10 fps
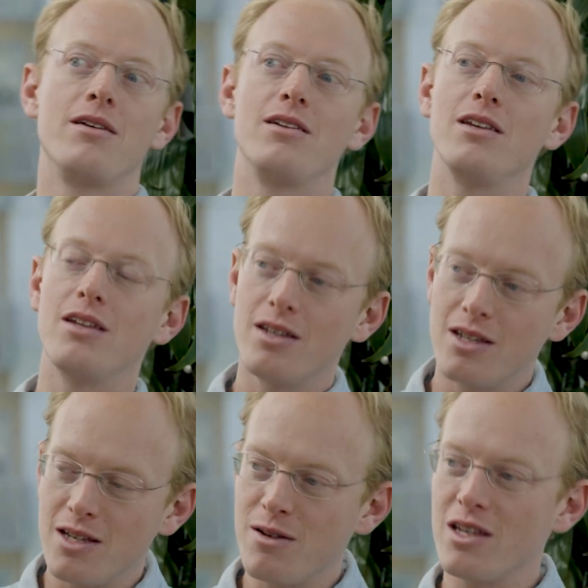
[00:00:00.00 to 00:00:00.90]

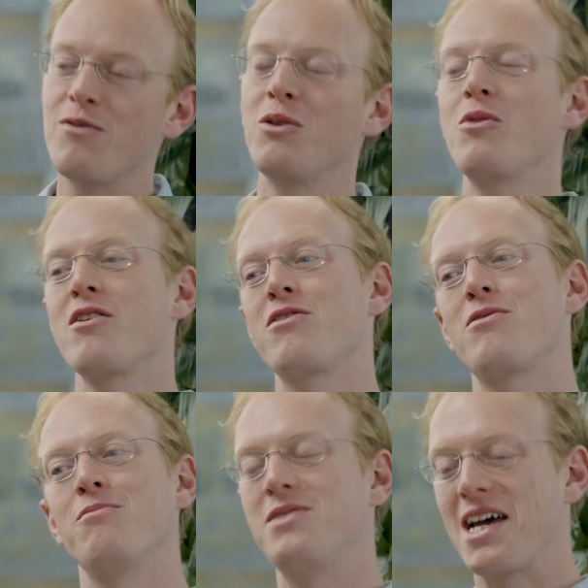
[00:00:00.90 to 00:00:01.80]
Even
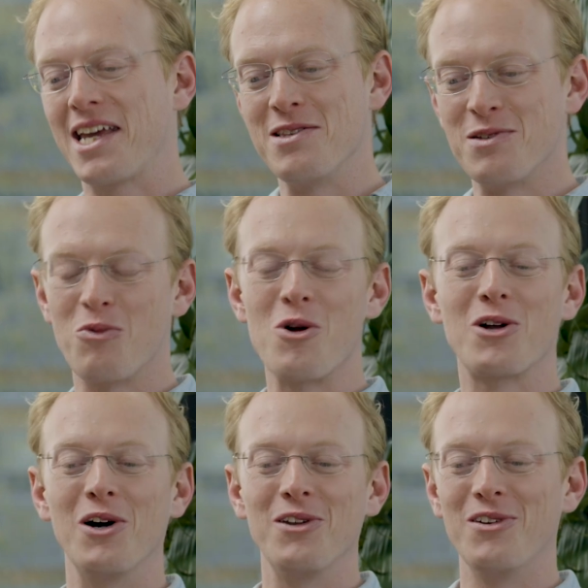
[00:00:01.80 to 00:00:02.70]
with decades of
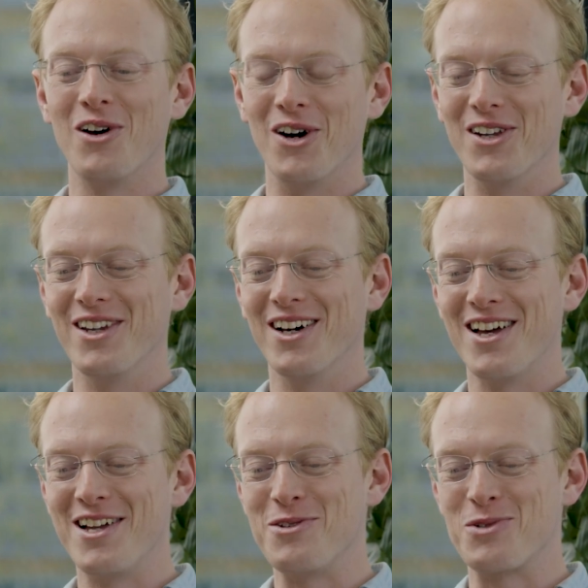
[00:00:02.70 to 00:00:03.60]
work on
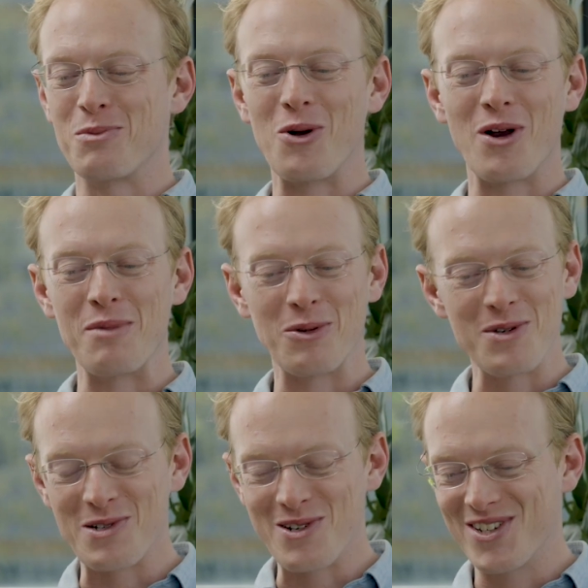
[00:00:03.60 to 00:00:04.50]
end user programming
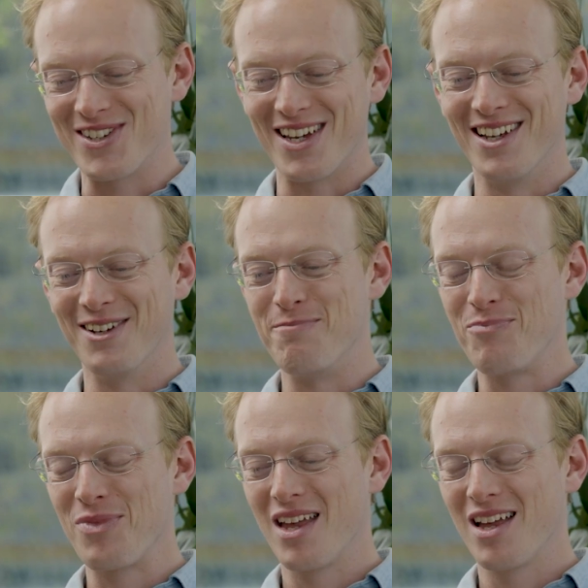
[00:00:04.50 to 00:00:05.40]
research,
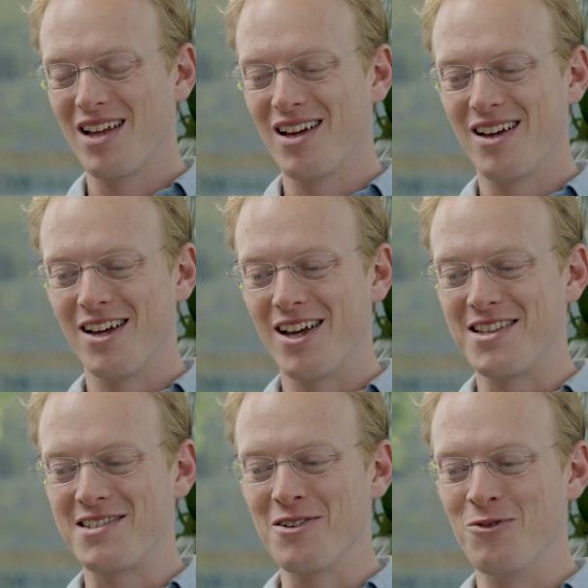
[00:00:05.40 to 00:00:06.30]

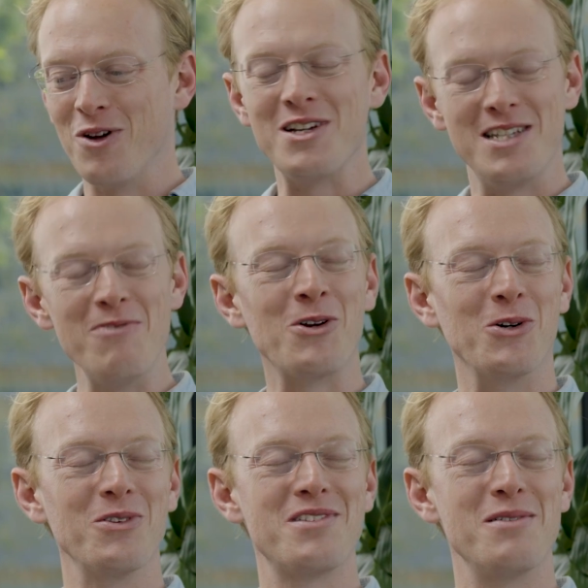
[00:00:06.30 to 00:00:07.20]
it's still very
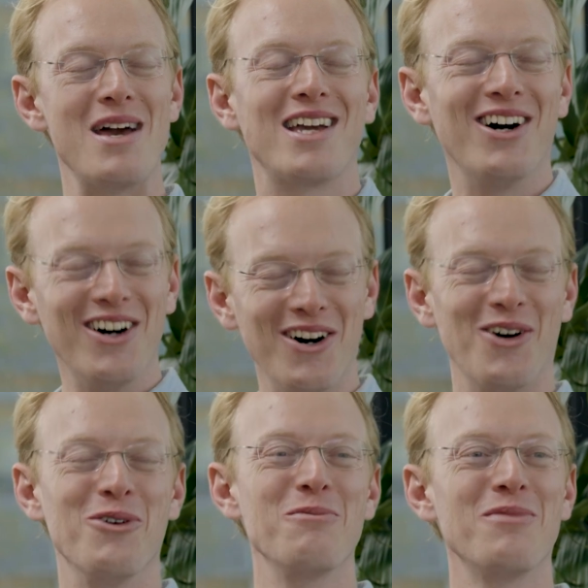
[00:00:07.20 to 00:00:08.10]
difficult to make
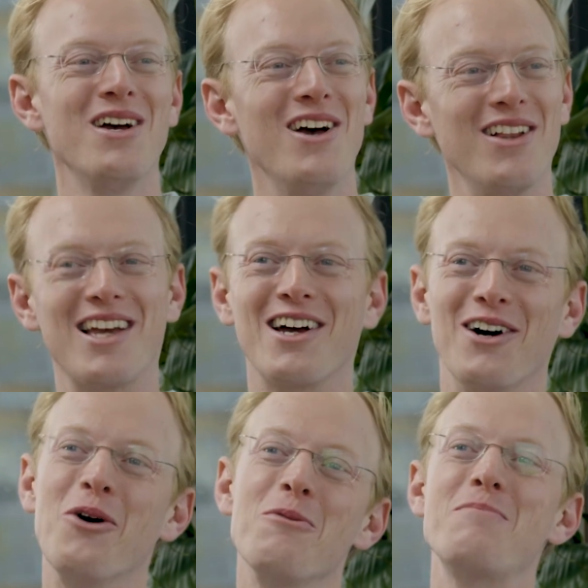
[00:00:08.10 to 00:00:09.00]
a
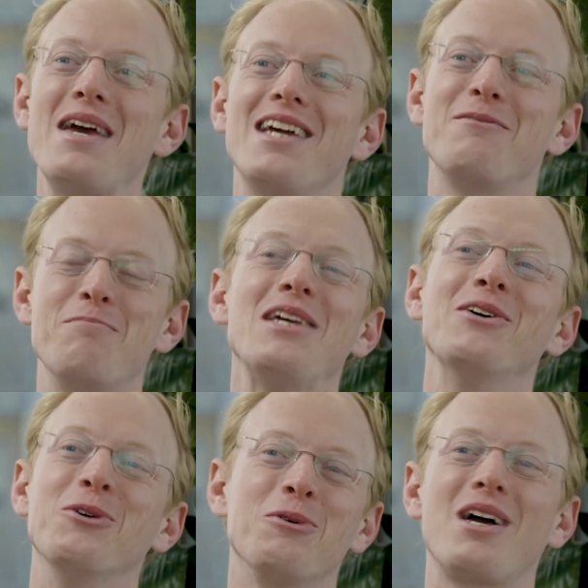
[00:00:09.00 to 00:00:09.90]
homemade
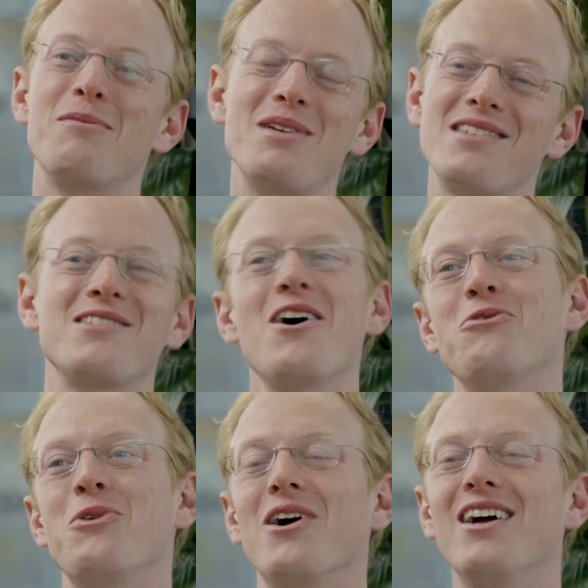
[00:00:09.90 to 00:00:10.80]
meal kind of piece of
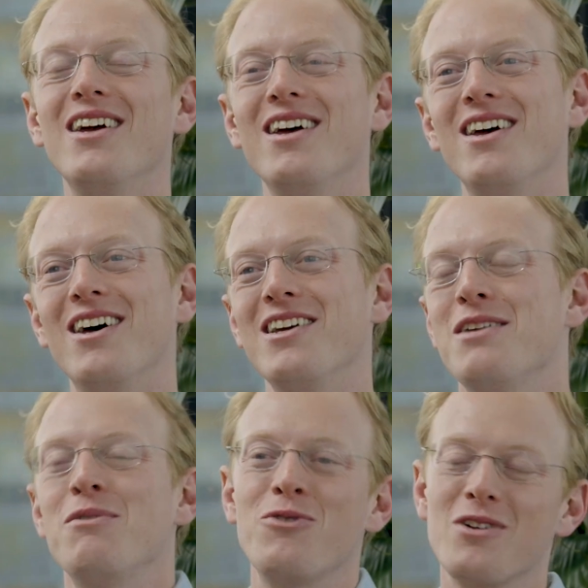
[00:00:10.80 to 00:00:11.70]
software,
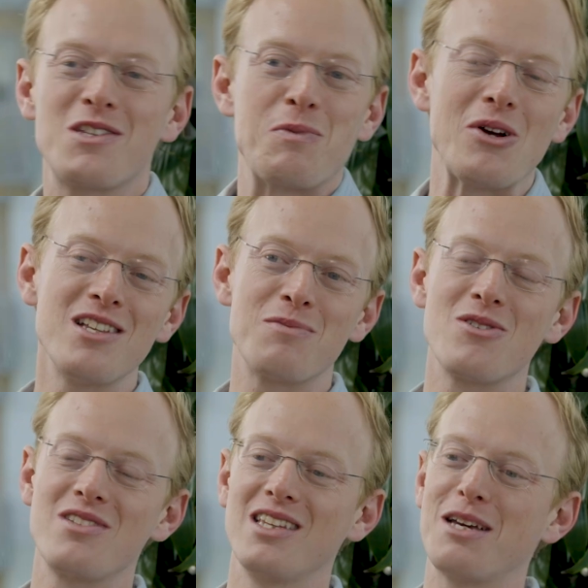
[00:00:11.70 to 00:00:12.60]
even for an experienced
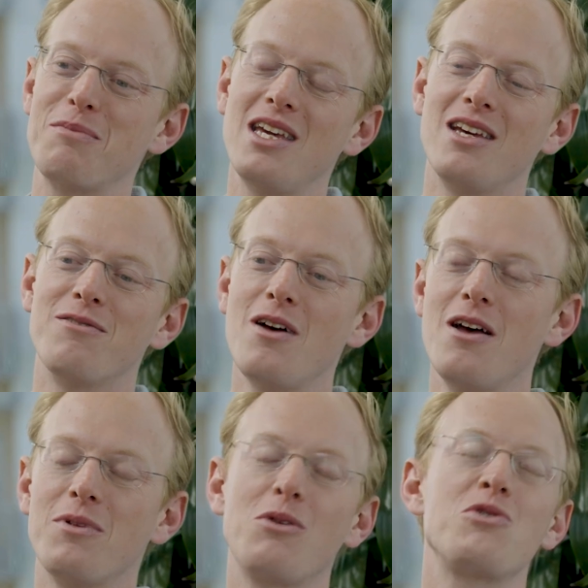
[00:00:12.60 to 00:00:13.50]
person like me. If
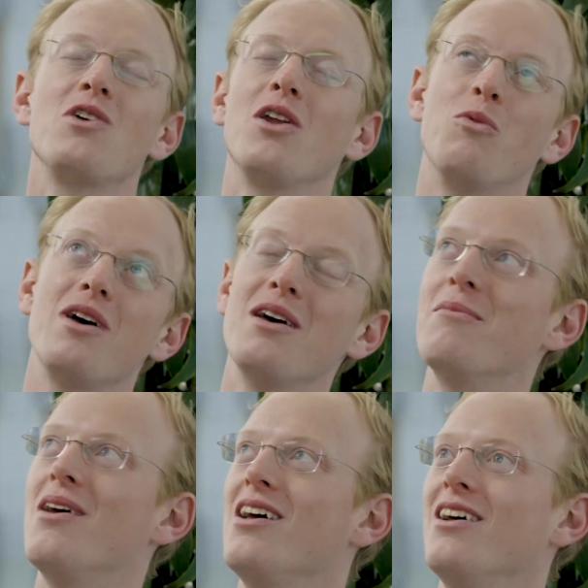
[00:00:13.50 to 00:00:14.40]
just on a
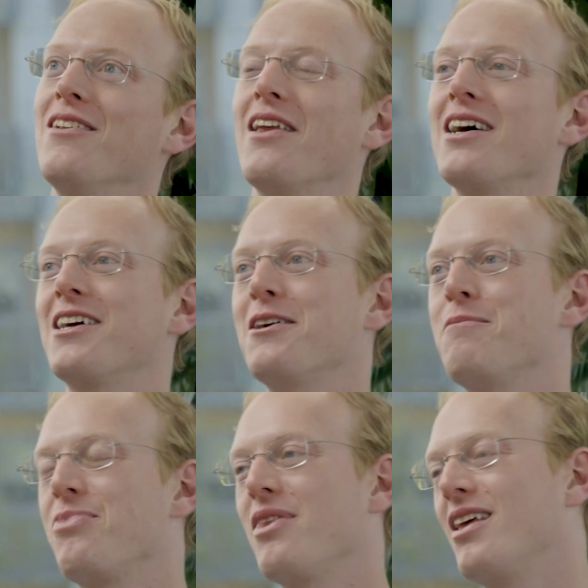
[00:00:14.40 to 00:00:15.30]
whim, like
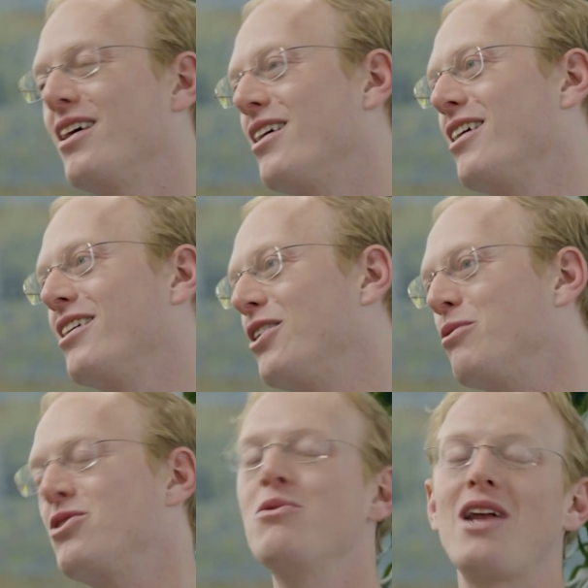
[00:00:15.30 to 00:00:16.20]

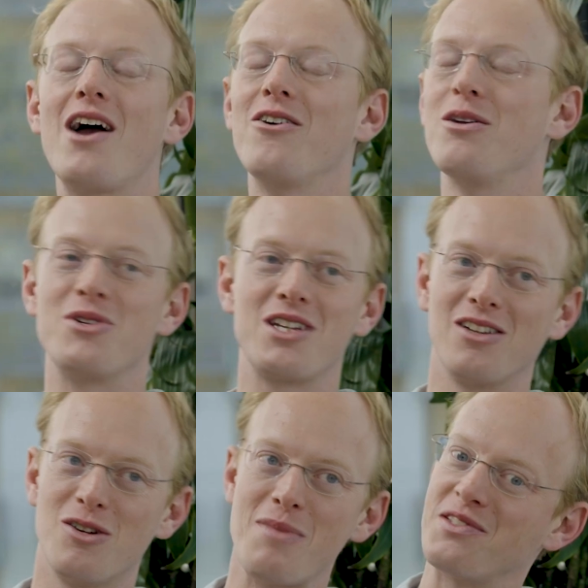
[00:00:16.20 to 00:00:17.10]
you and I are in a
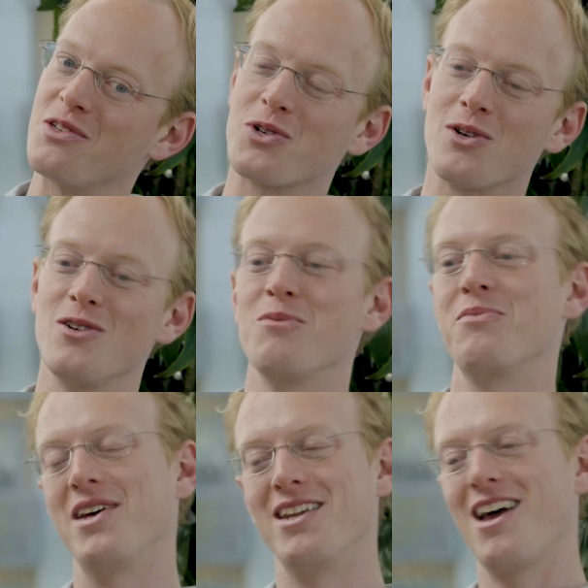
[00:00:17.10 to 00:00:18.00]
particular message
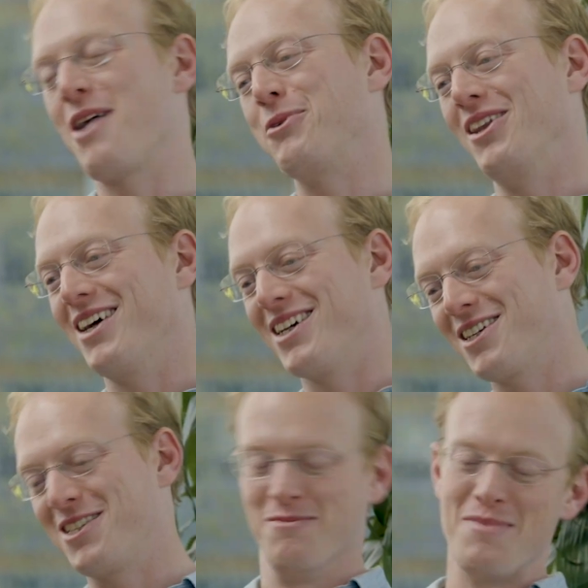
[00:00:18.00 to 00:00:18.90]
group, and I want
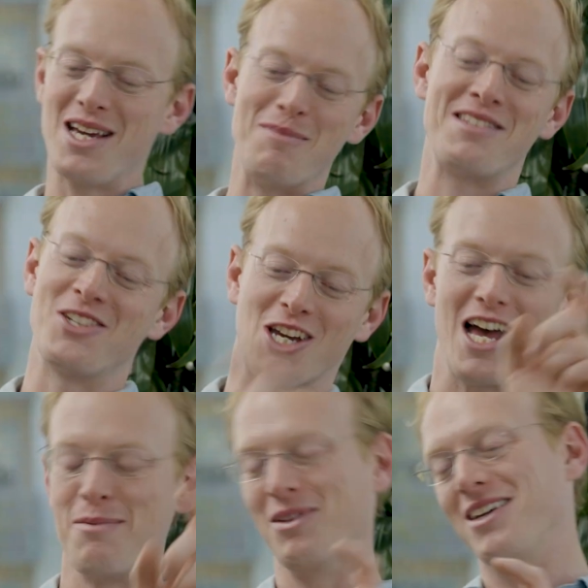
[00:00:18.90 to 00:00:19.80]
to make a messaging
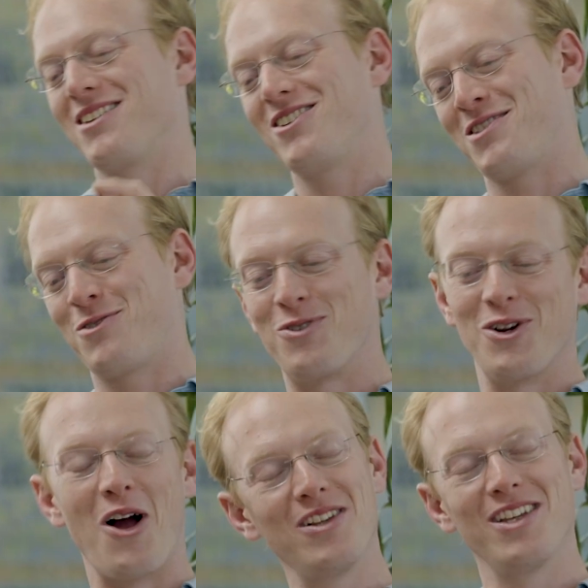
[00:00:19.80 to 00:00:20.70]
app like just
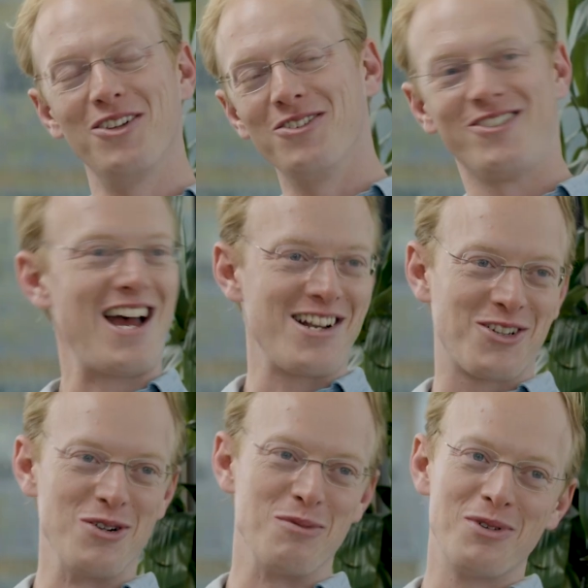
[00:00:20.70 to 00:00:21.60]
for our little chat
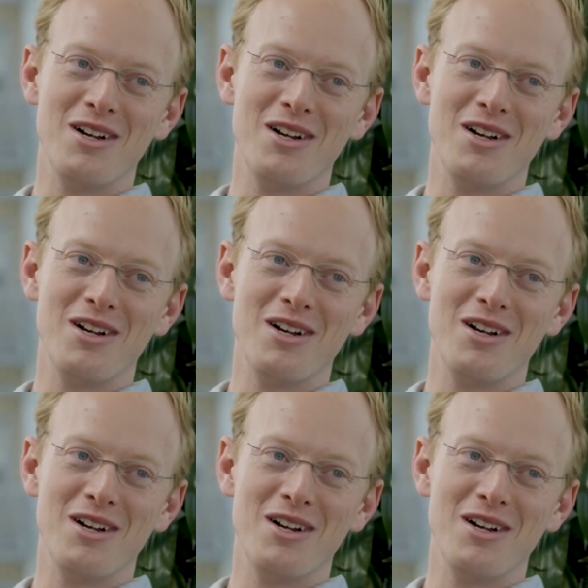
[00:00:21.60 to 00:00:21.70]
group.